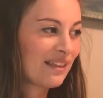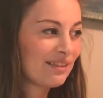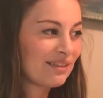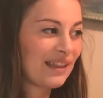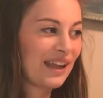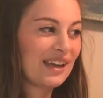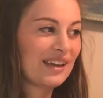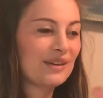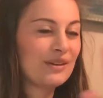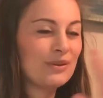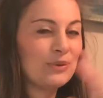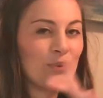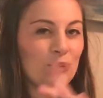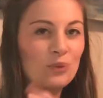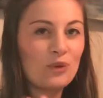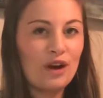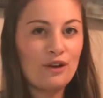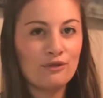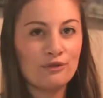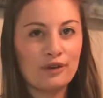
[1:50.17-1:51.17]
like
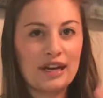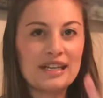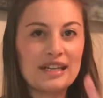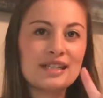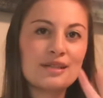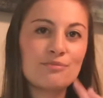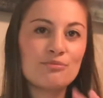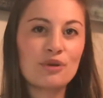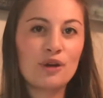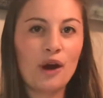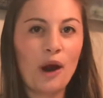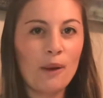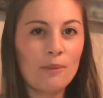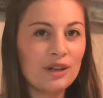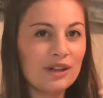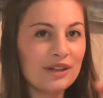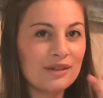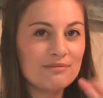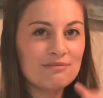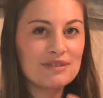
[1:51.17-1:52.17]
random
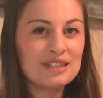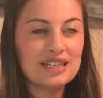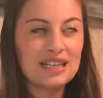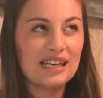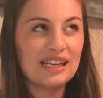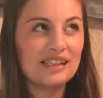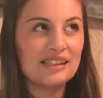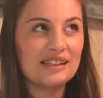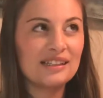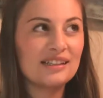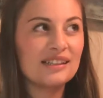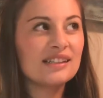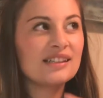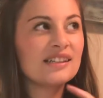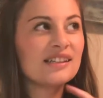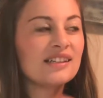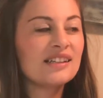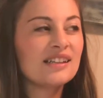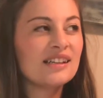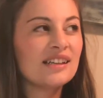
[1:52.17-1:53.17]
problems in
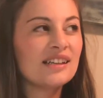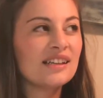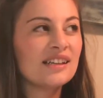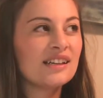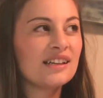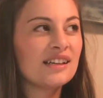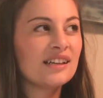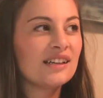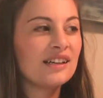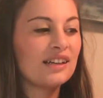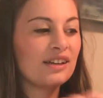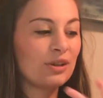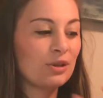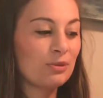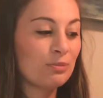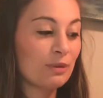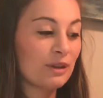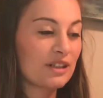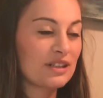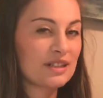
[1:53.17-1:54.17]

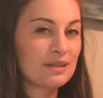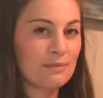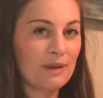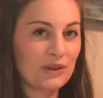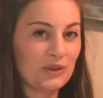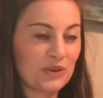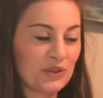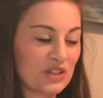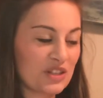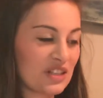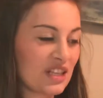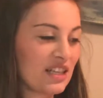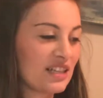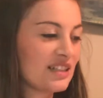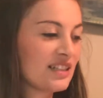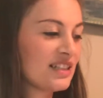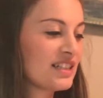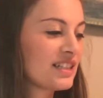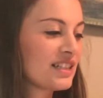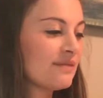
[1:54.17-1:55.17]
Cooper's, my older
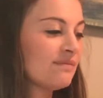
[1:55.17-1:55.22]
son's.